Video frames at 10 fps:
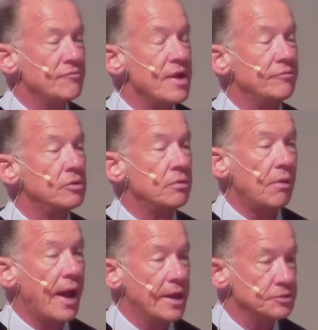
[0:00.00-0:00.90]
never
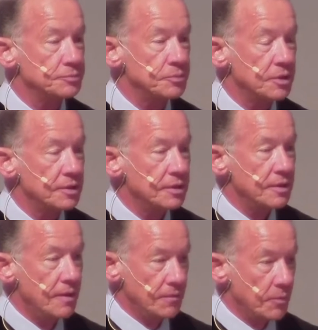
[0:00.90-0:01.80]
grasped
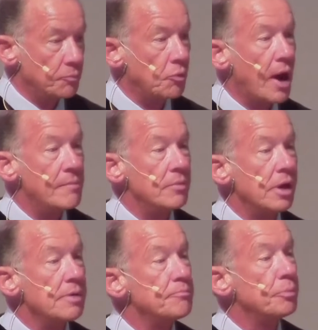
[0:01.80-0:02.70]
the
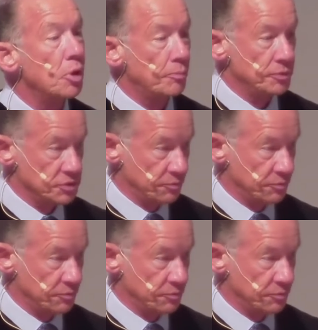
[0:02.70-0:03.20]
primary purpose